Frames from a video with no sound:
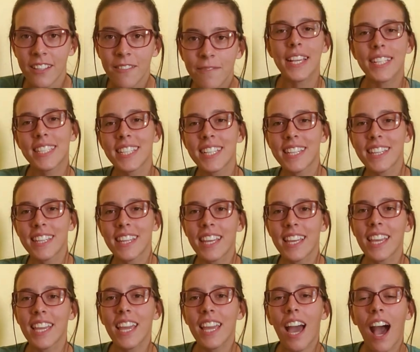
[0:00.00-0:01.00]

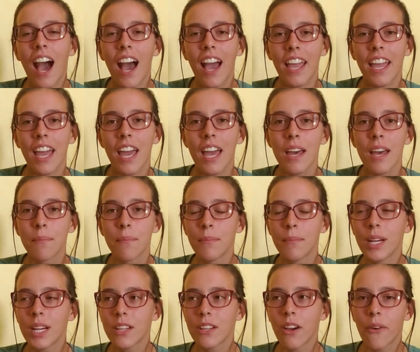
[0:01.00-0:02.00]
Basically, I
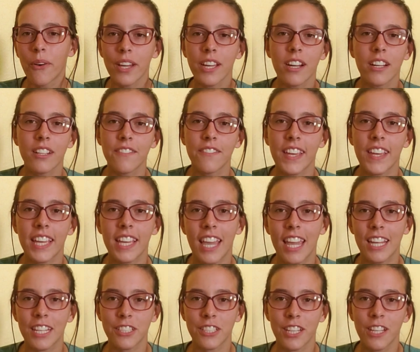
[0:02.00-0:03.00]
am going on a
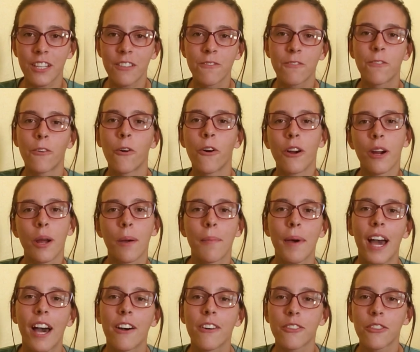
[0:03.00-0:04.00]
vacation for
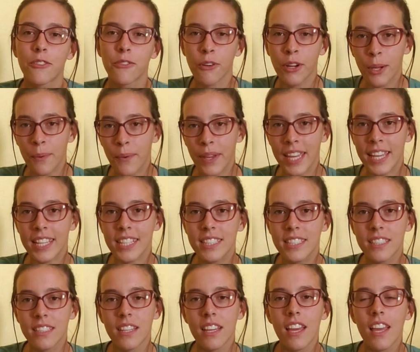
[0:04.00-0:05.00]
about 3
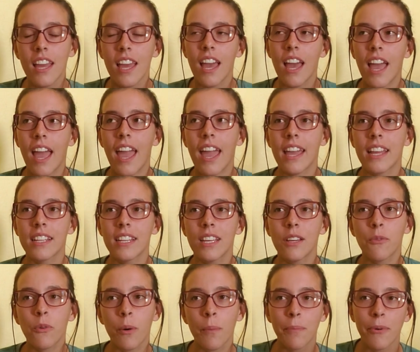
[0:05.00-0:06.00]
weeks, and
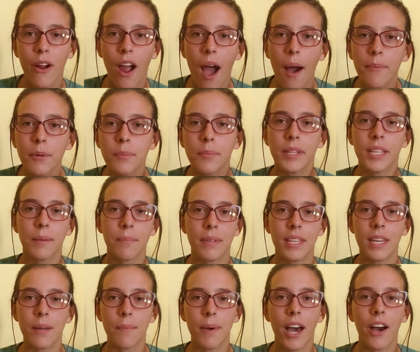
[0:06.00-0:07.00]
it will probably
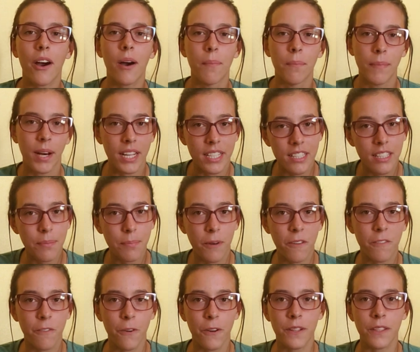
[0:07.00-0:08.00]
be about a month
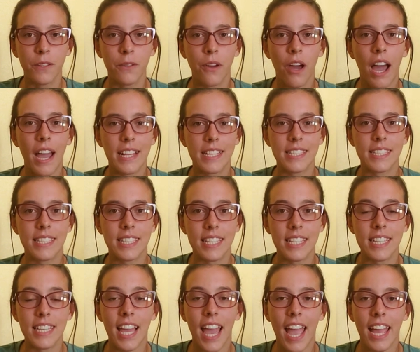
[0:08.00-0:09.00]
before you guys
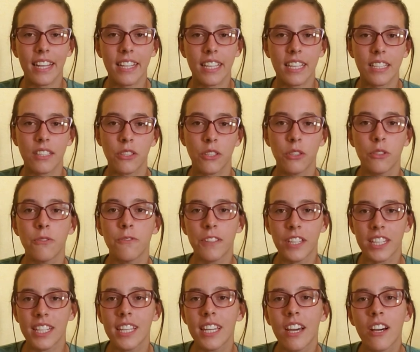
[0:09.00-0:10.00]
see any new
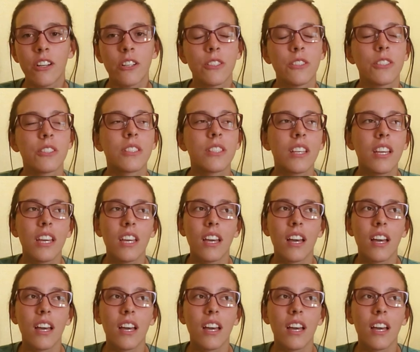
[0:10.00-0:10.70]
videos,